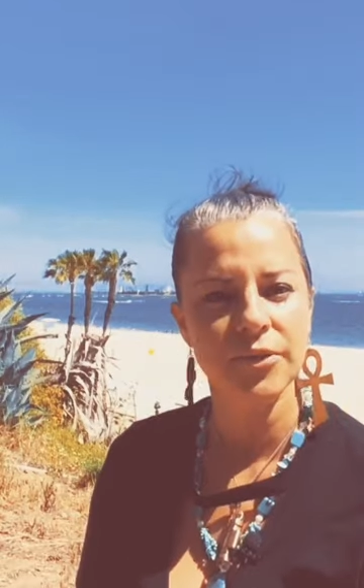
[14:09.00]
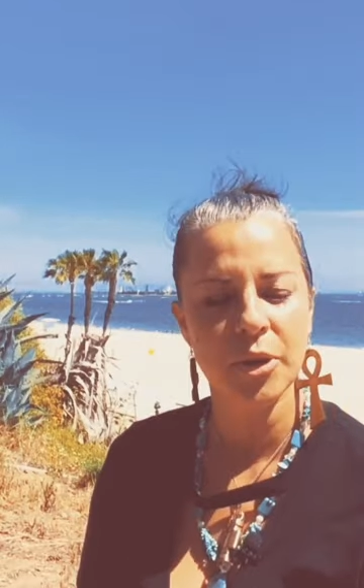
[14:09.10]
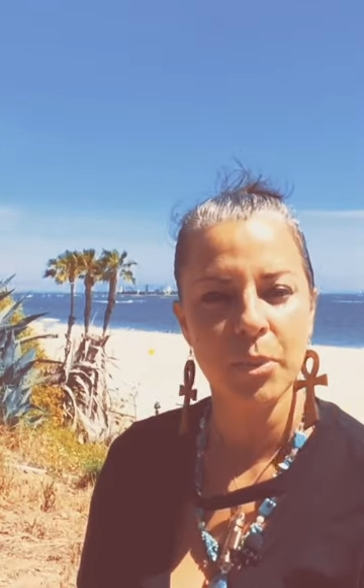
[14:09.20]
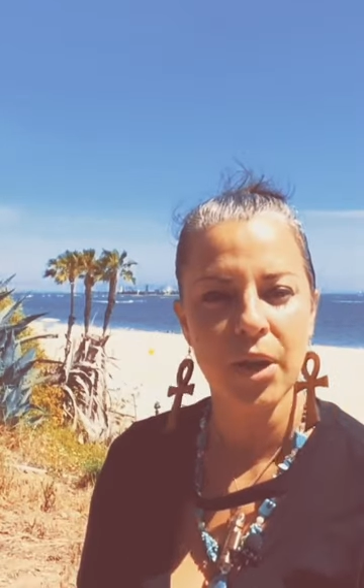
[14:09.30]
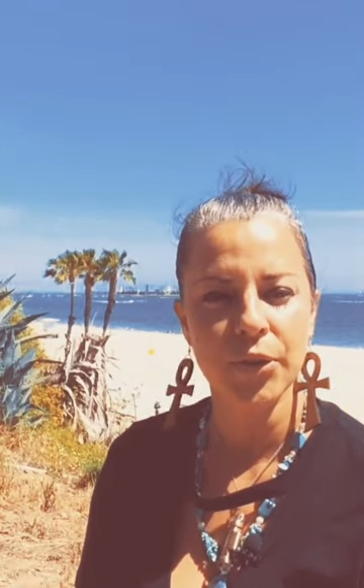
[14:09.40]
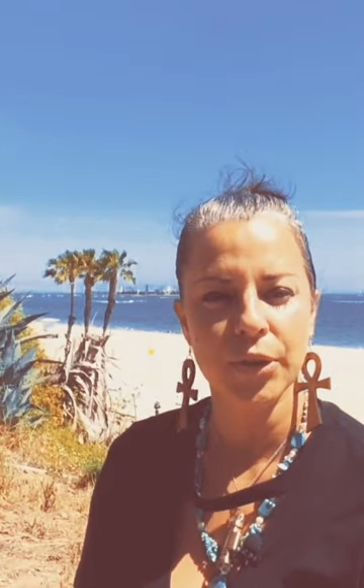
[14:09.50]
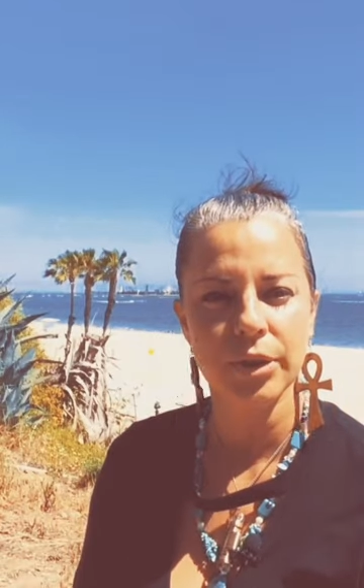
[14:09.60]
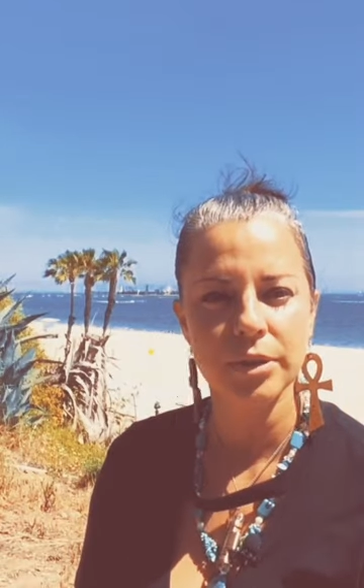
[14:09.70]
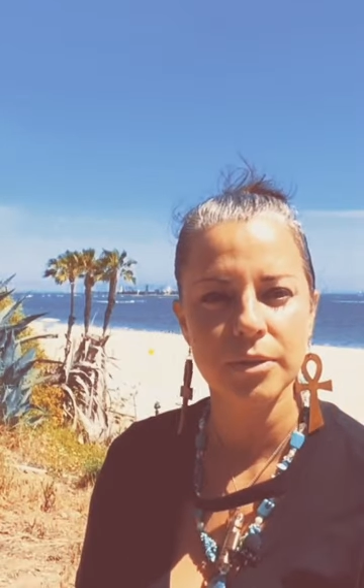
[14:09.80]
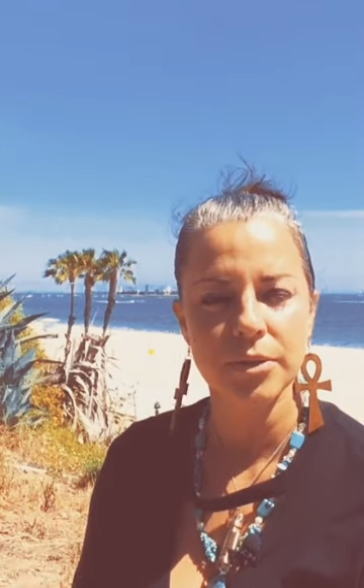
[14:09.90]
from
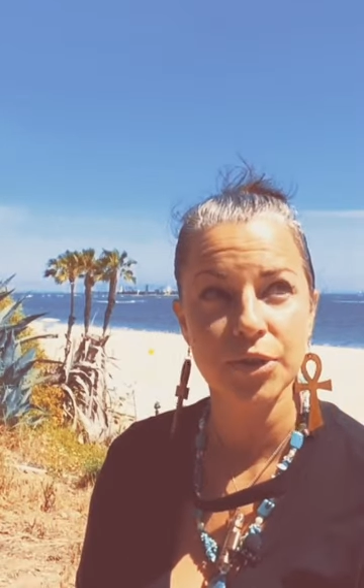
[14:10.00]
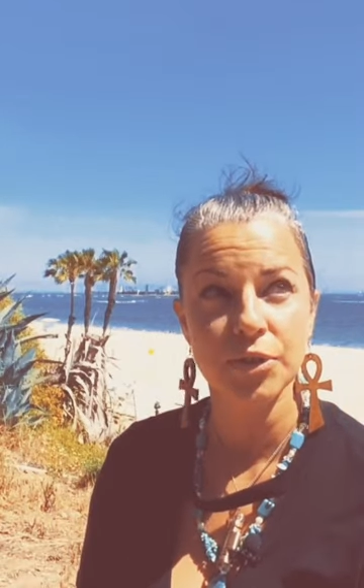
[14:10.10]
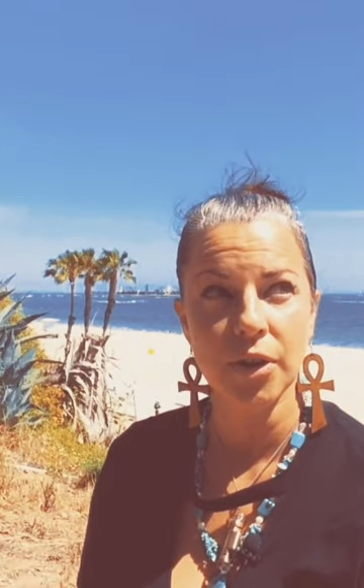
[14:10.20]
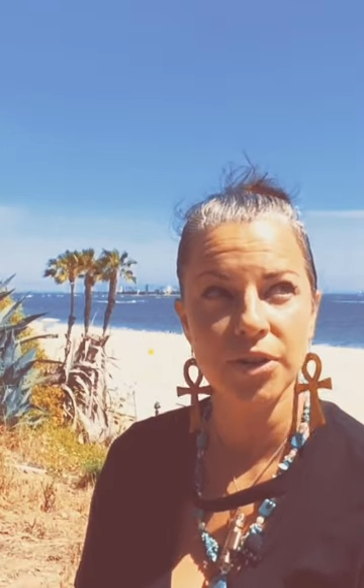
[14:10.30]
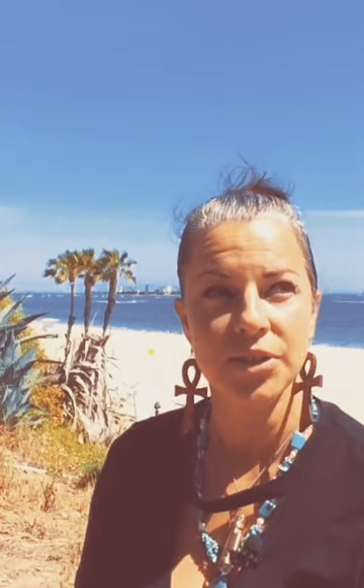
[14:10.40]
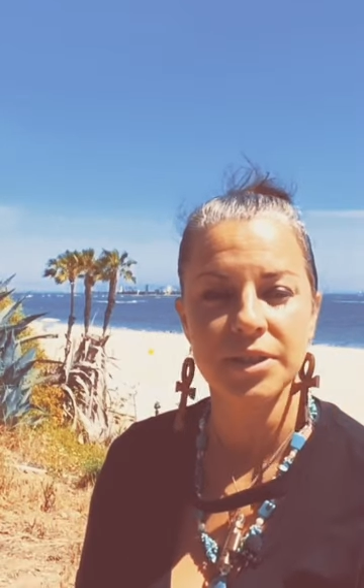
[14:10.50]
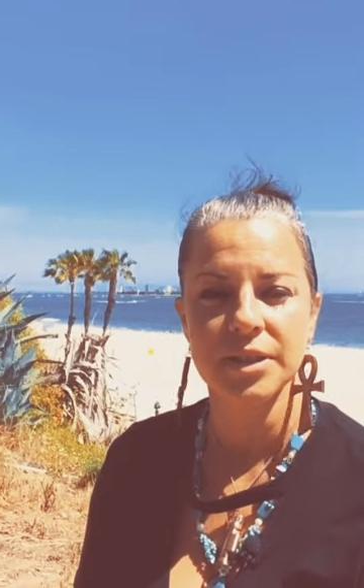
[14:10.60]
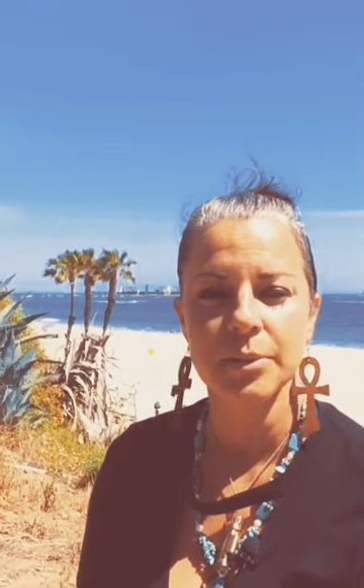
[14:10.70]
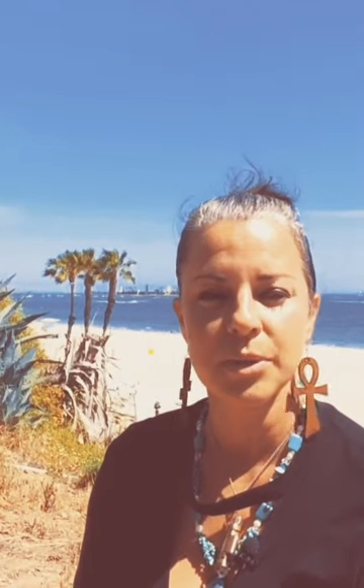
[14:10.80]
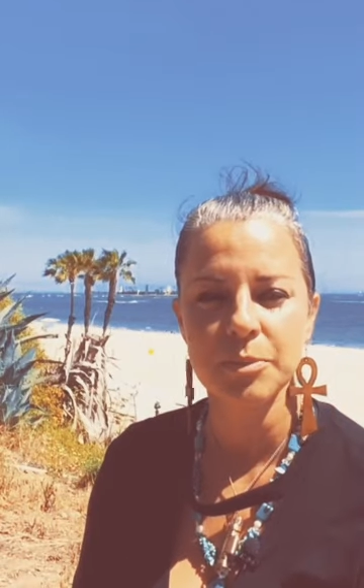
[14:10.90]
other star
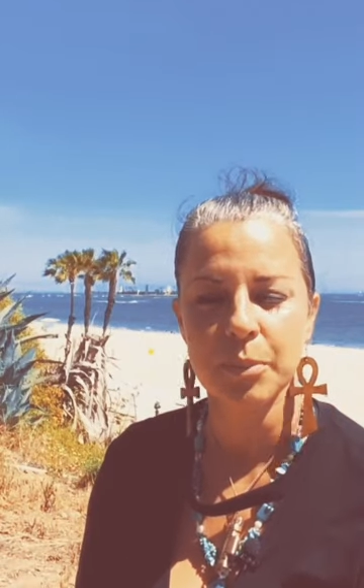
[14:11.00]
systems,